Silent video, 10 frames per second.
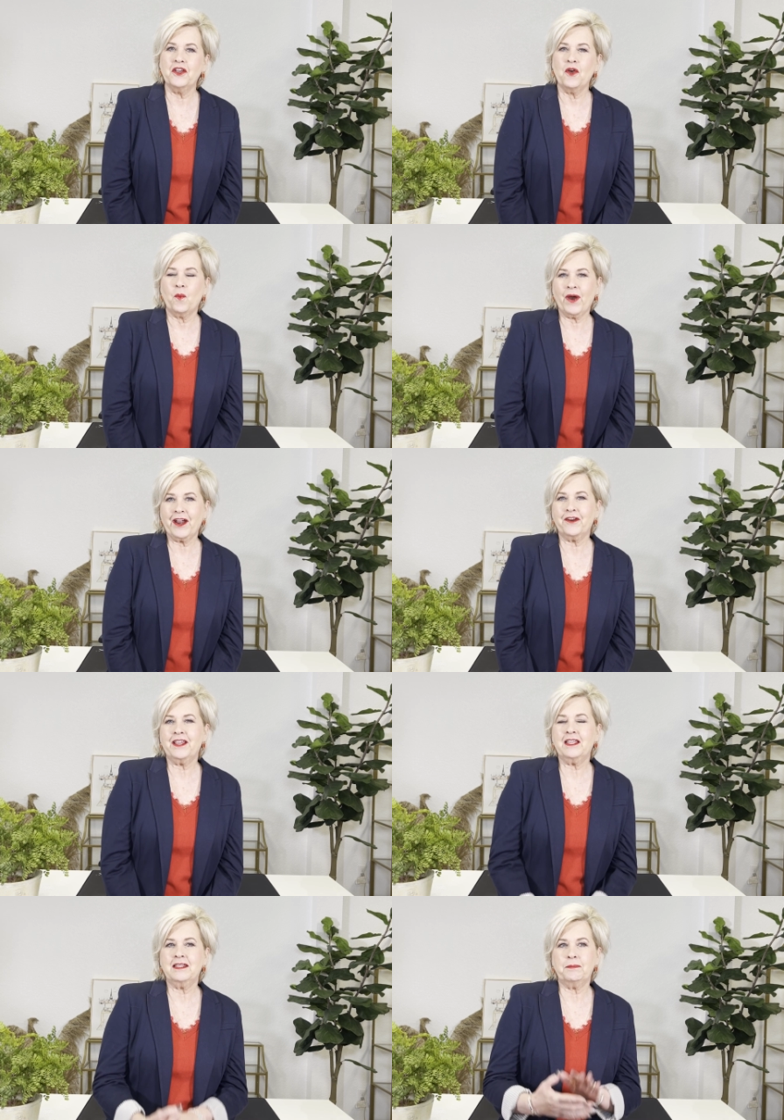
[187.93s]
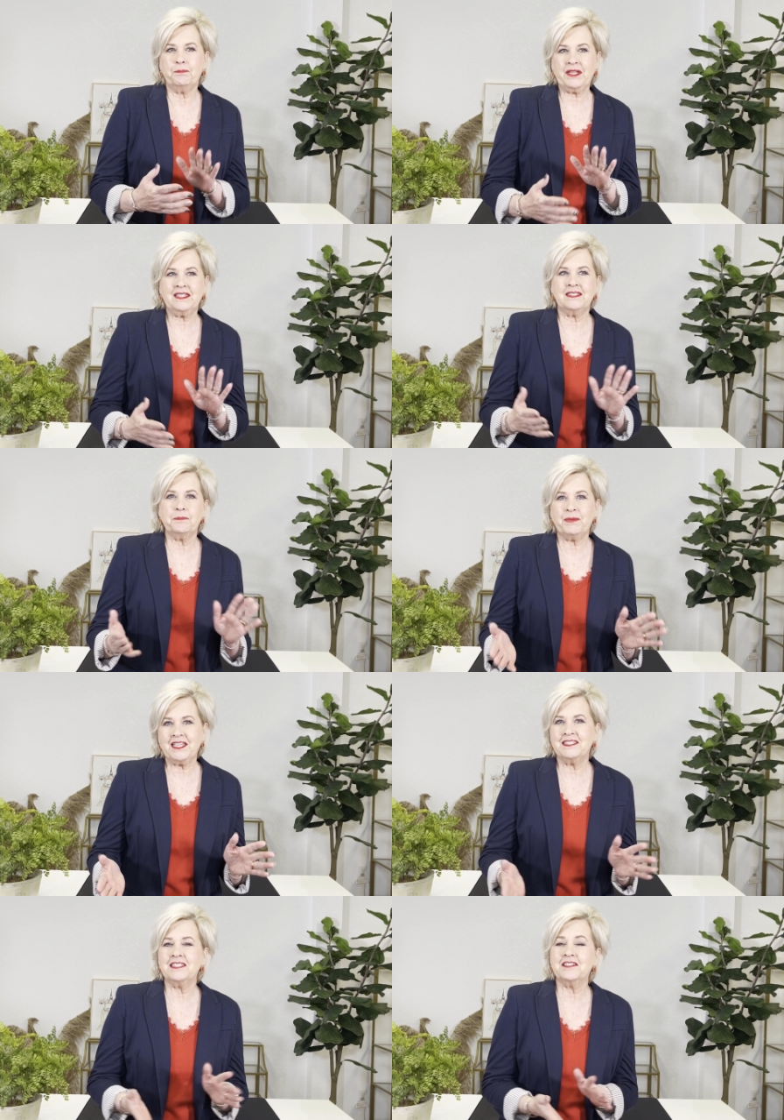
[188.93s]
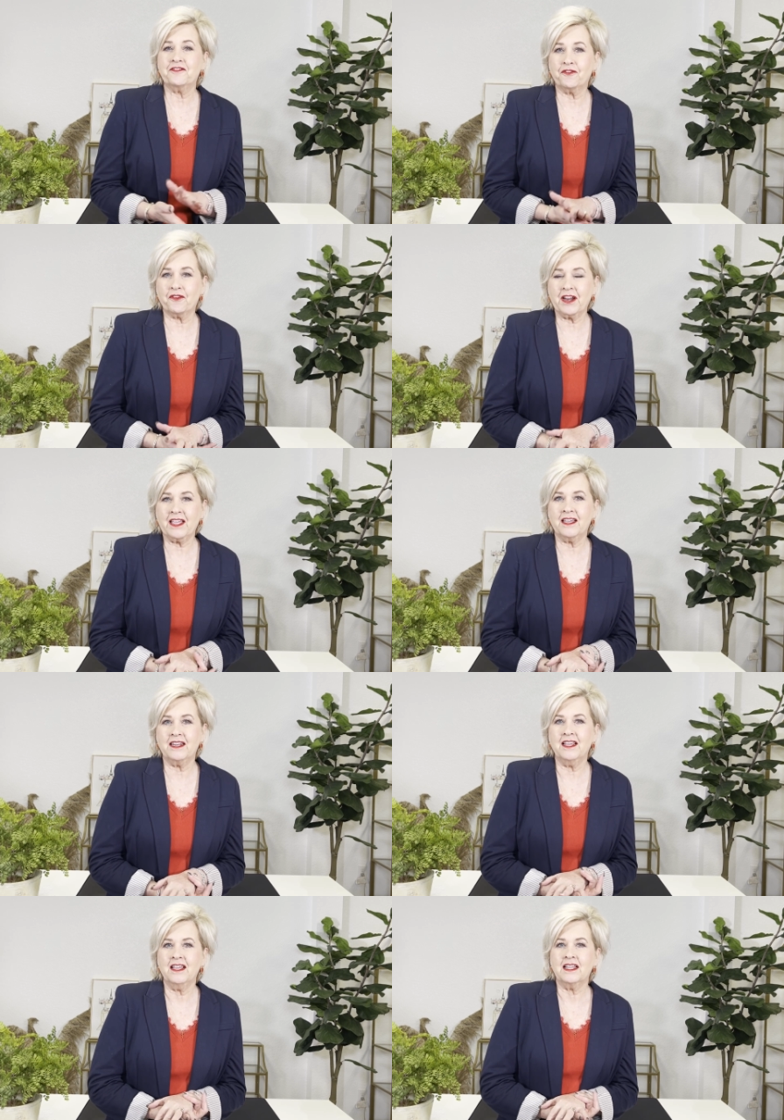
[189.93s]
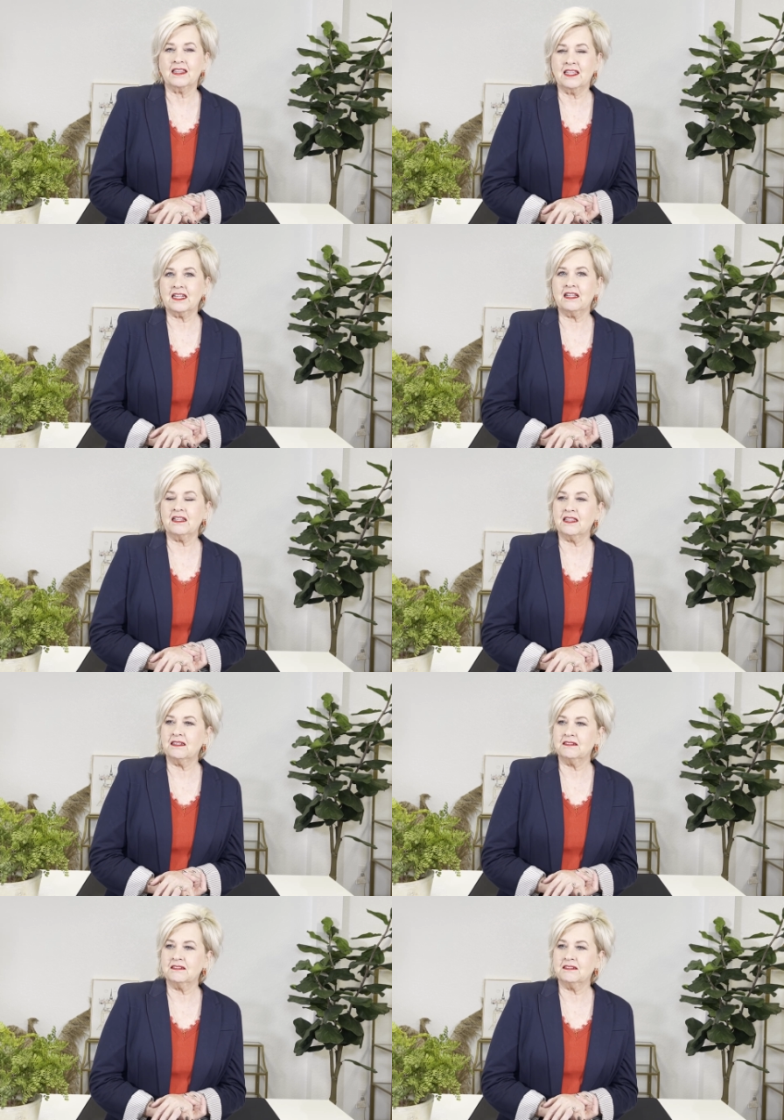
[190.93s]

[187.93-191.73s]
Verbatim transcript: wearing bits and pieces of red, little,